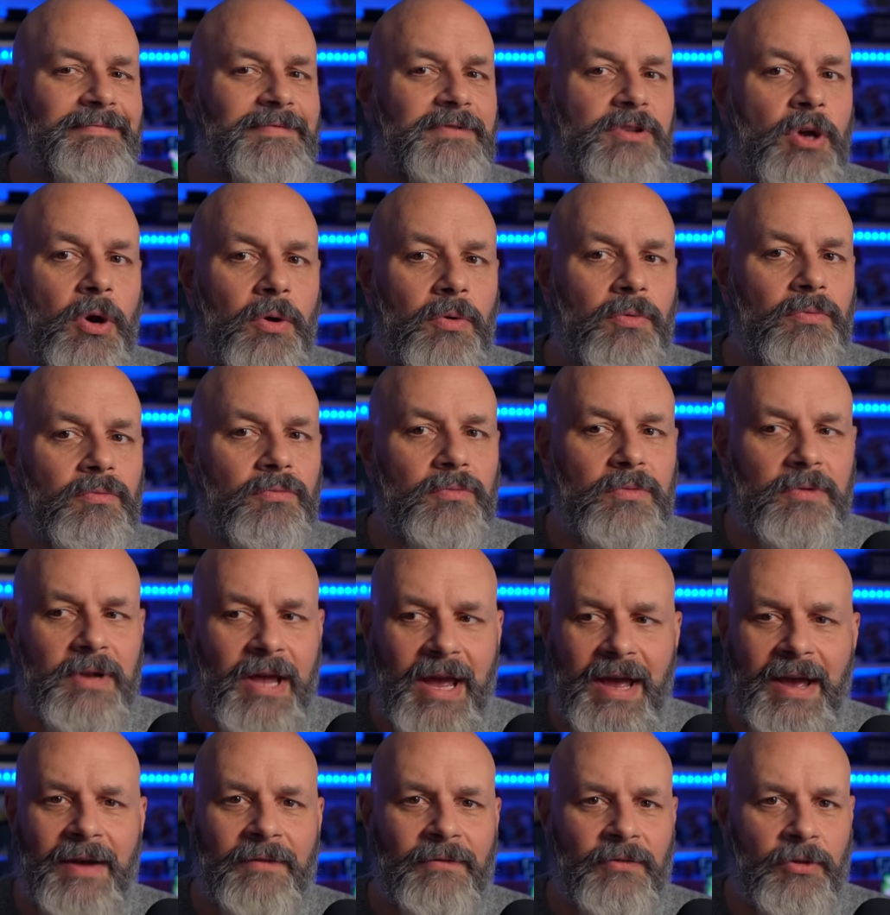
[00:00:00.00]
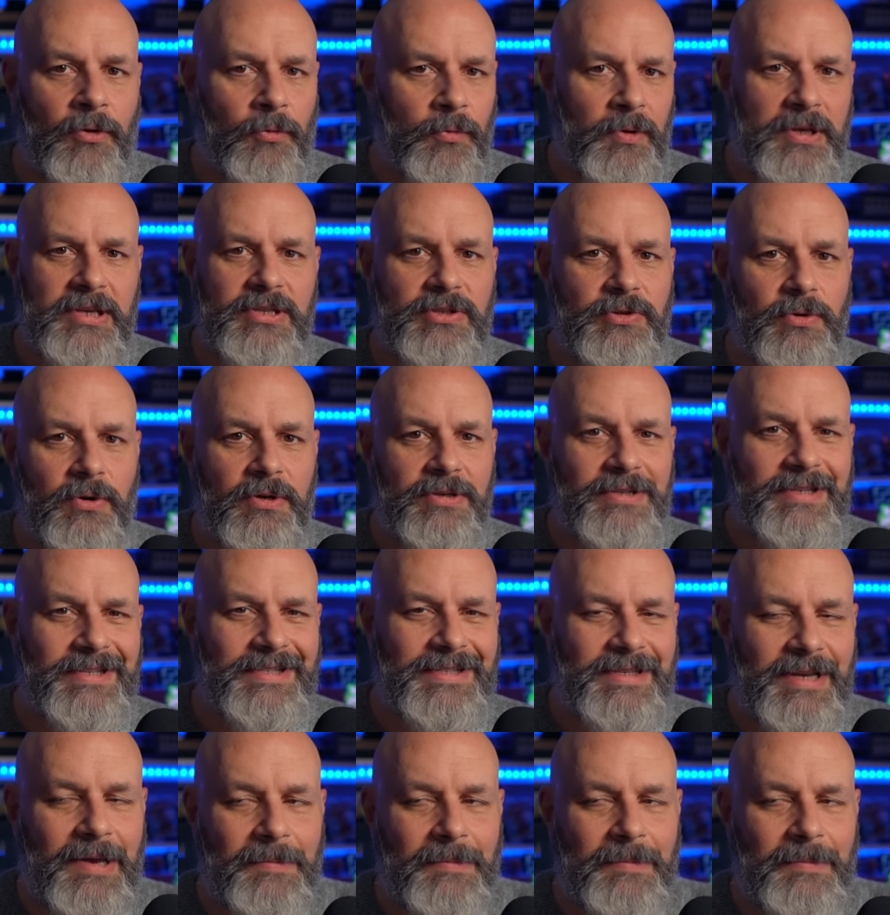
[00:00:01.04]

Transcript: don't have the resources.